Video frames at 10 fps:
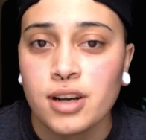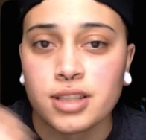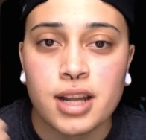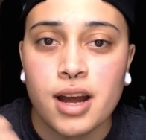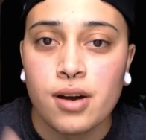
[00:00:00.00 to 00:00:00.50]

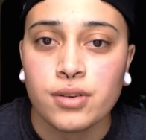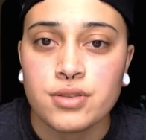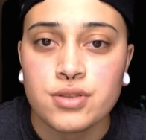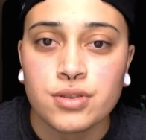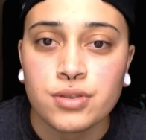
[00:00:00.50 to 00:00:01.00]
that out
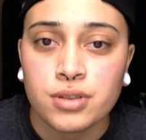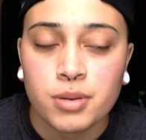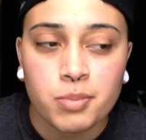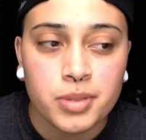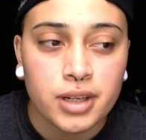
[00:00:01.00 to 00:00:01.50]
soon.
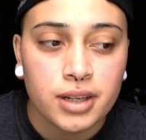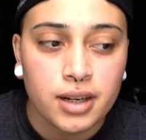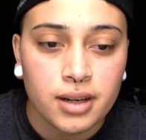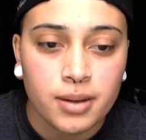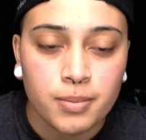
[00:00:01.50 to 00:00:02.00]
But
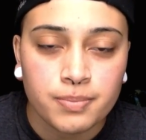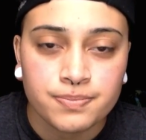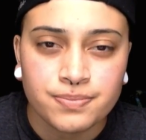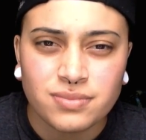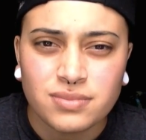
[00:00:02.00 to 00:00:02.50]

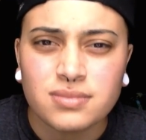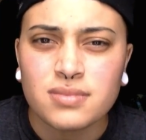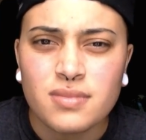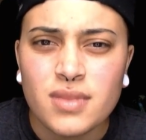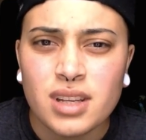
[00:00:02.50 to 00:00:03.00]

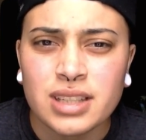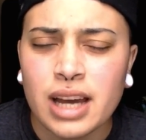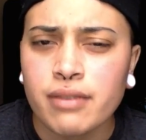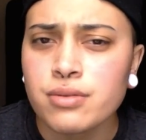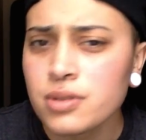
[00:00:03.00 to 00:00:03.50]

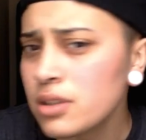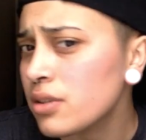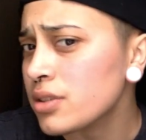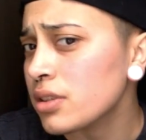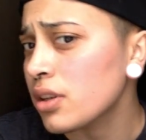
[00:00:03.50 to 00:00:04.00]
yeah, I haven't really
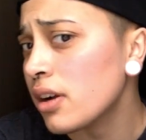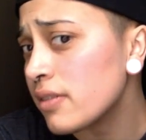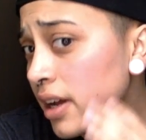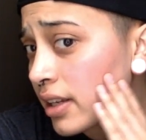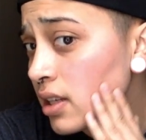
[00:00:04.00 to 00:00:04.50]
noticed a lot
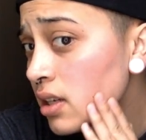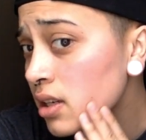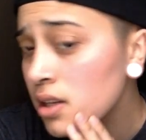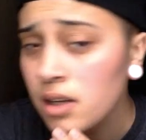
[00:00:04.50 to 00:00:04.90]
of acne.